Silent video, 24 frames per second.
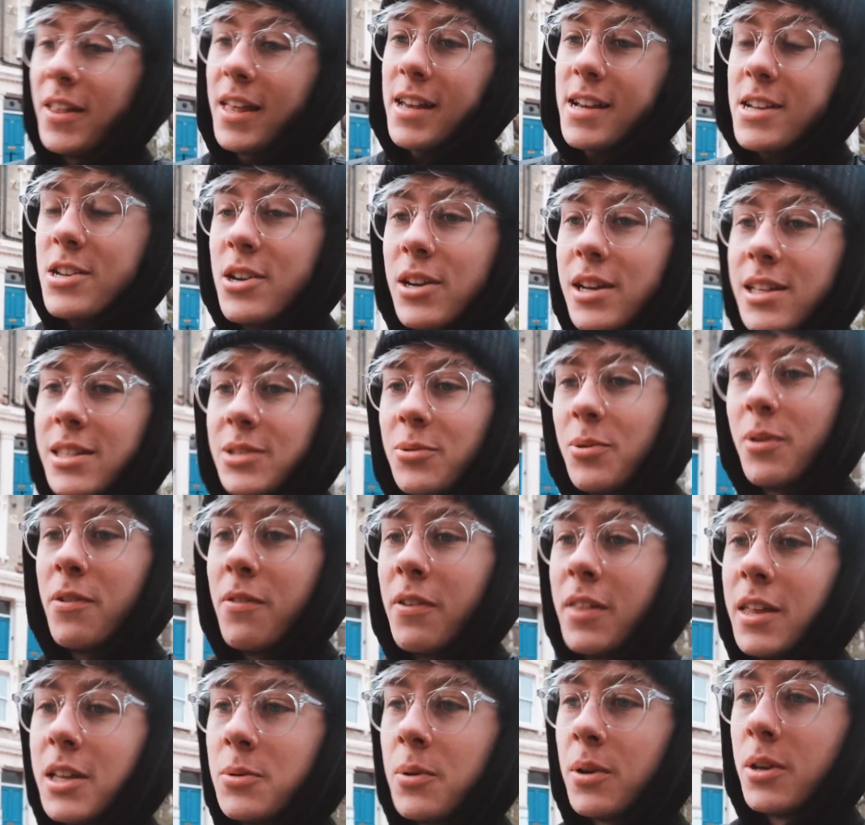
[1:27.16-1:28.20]
I feel like I don't need to go in
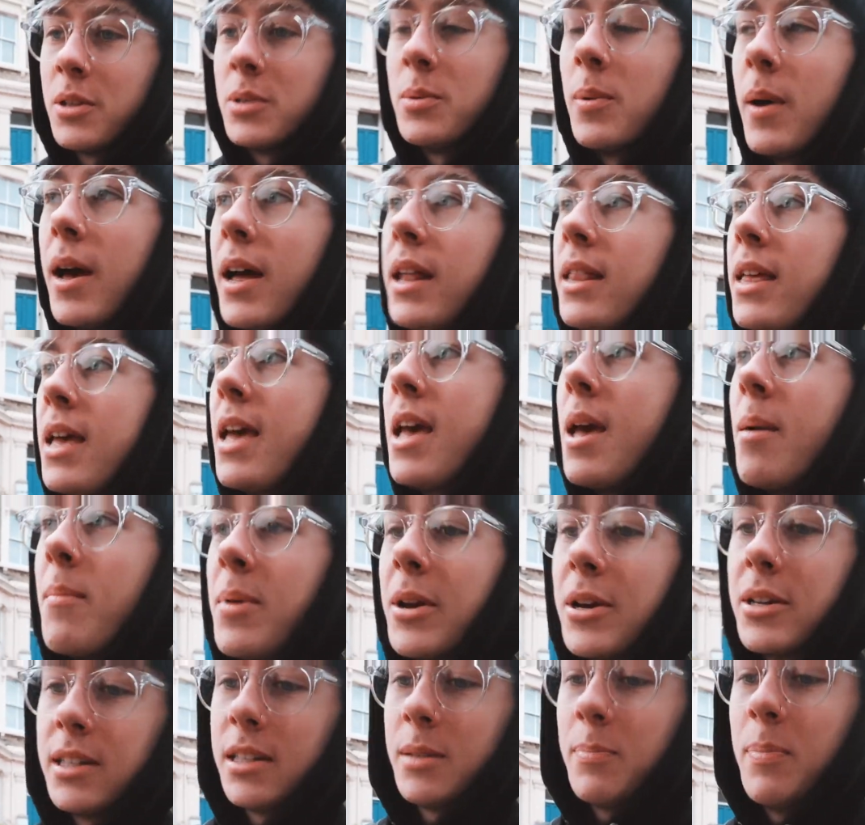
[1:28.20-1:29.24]
for this one as well,
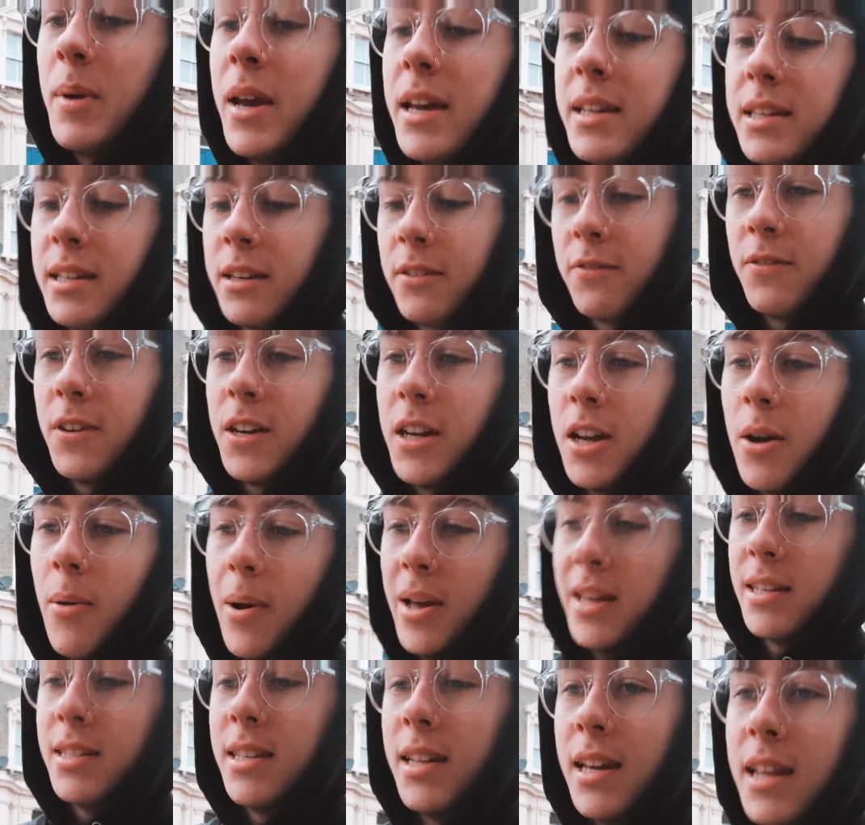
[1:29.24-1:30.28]
because it's basic video
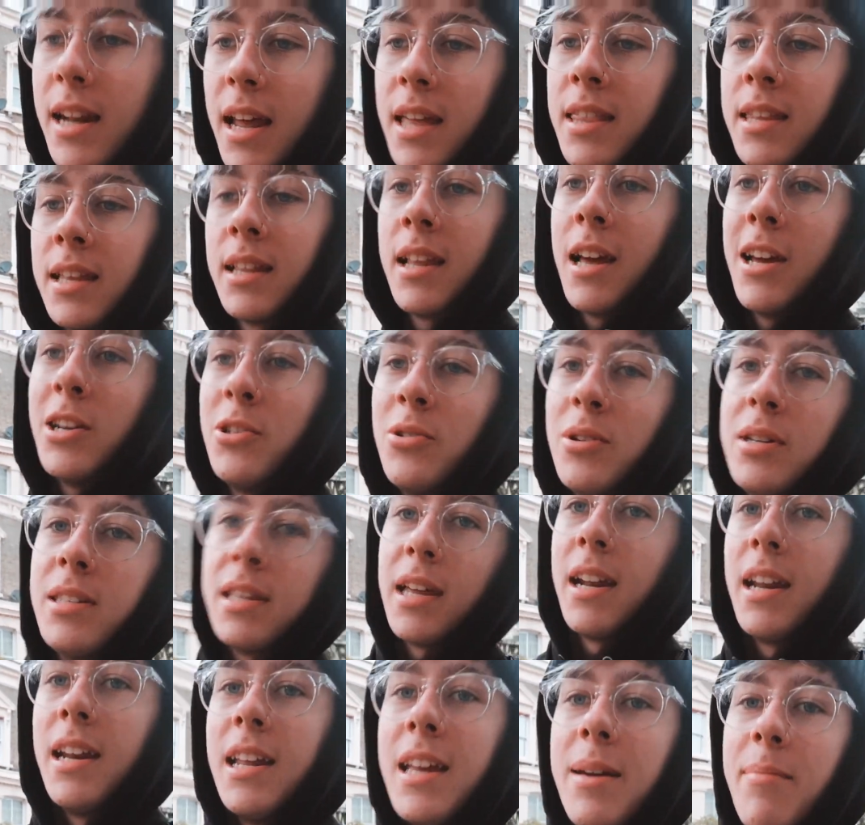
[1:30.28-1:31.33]
editing, and the lecturer
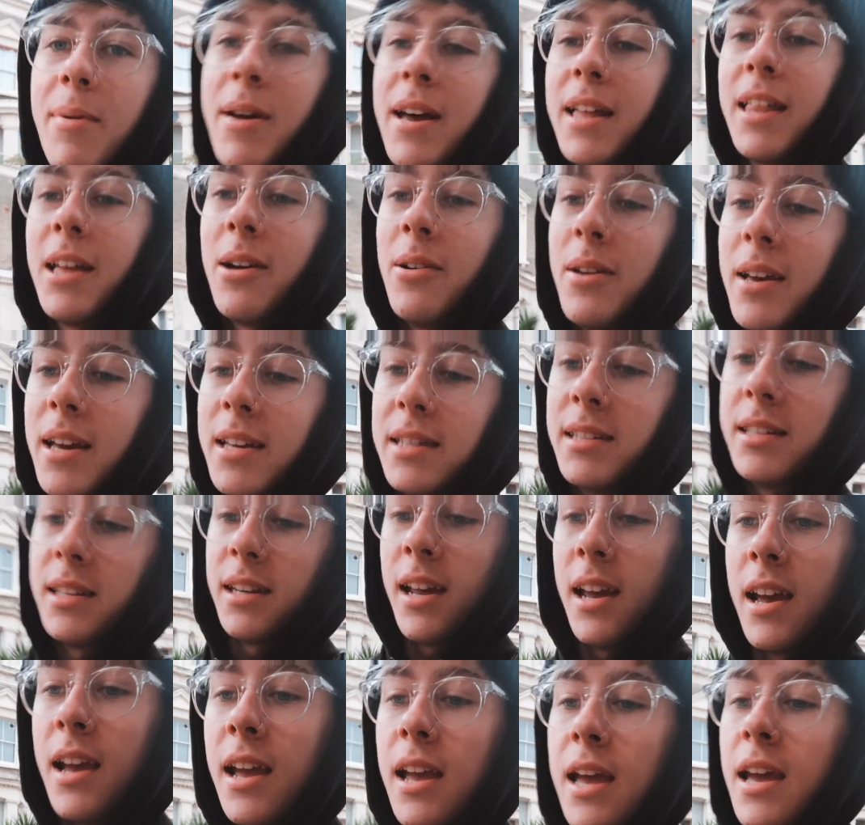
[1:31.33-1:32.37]
sent an email out
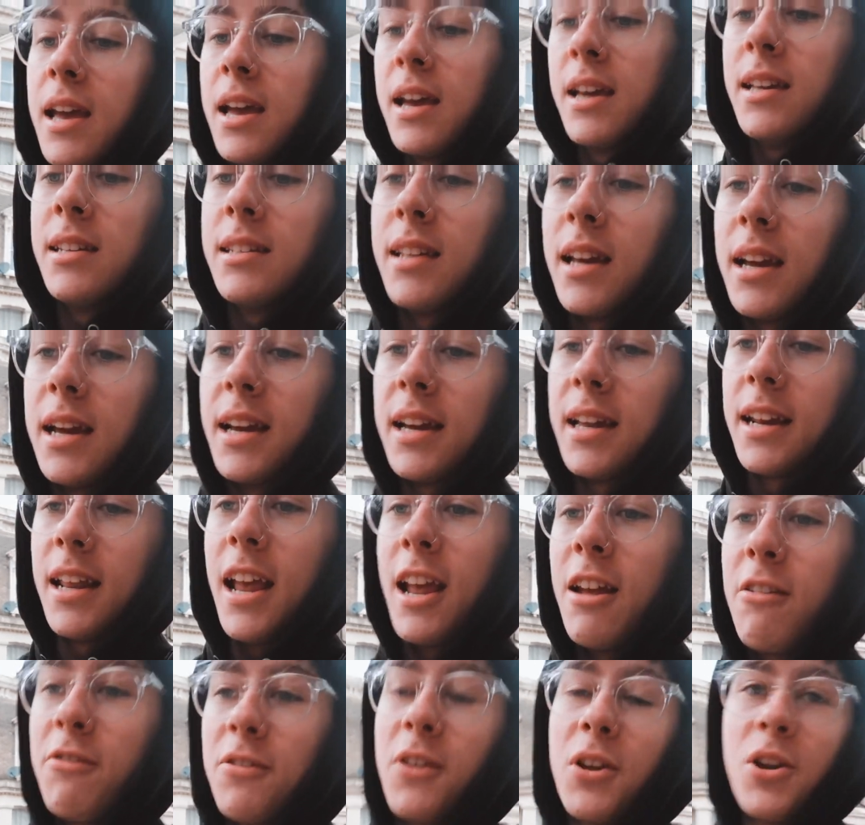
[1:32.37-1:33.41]
yesterday saying,
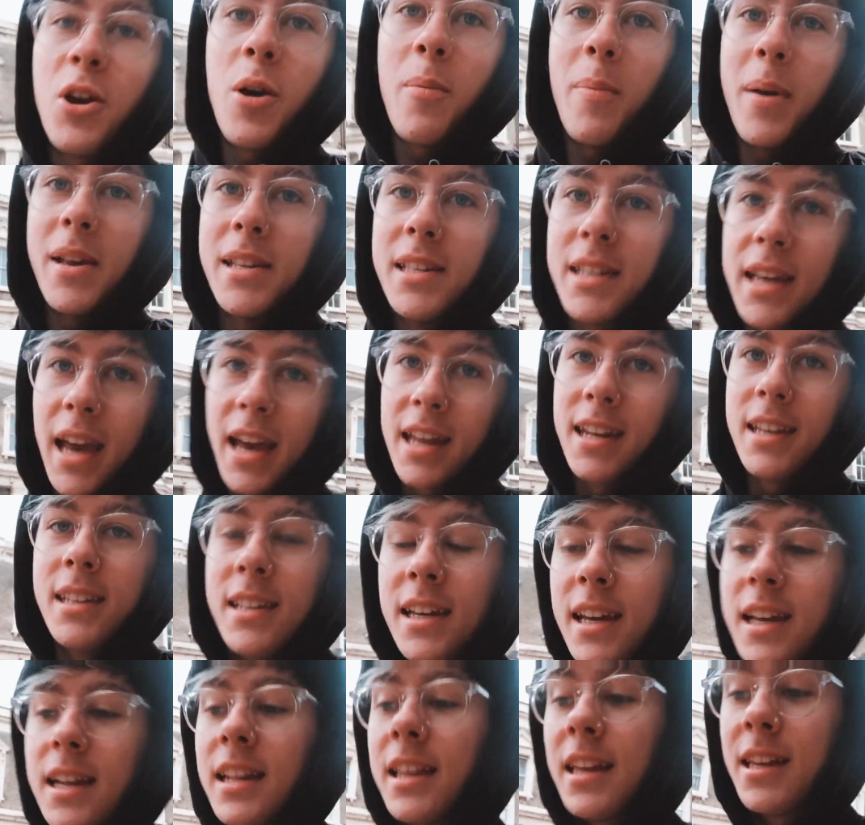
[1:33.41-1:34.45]
if you know basic
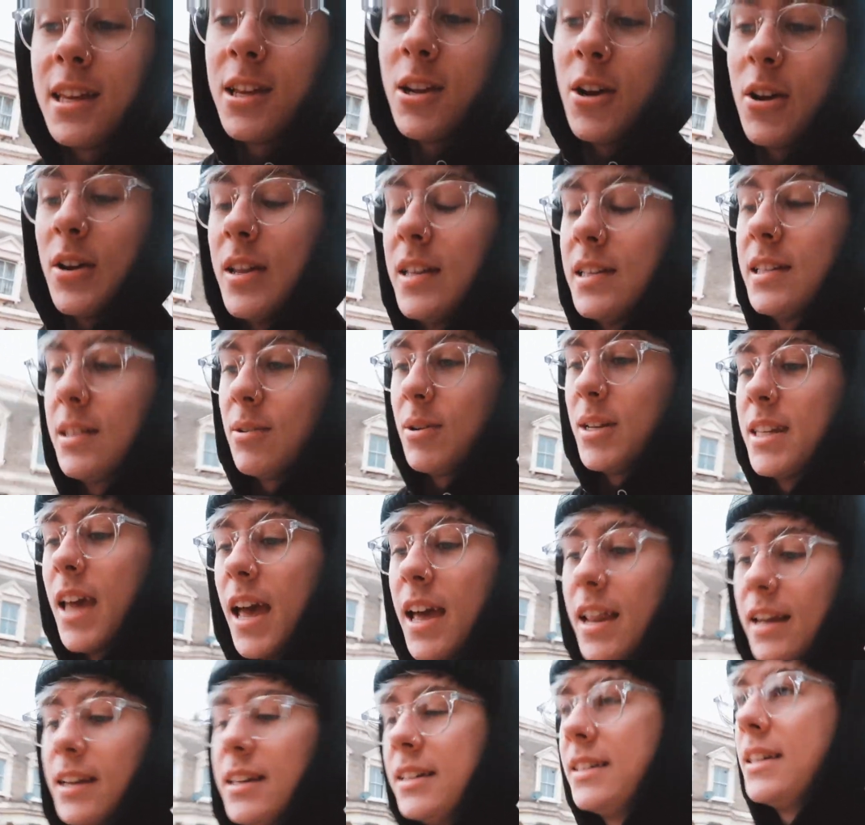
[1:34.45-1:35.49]
editing, then you don't need to
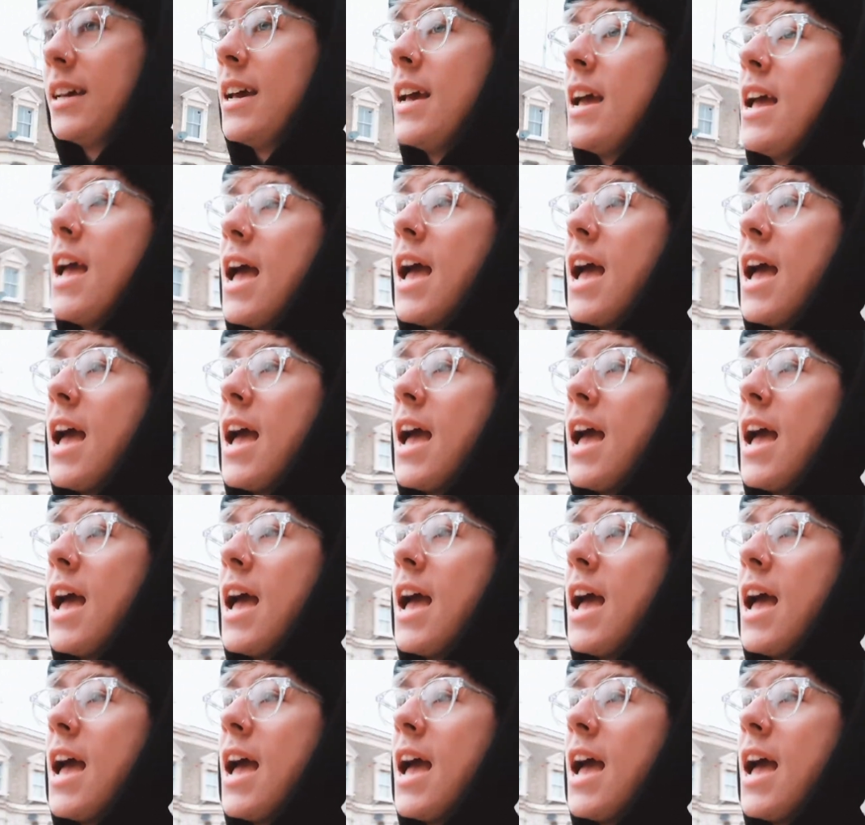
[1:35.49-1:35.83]
attend.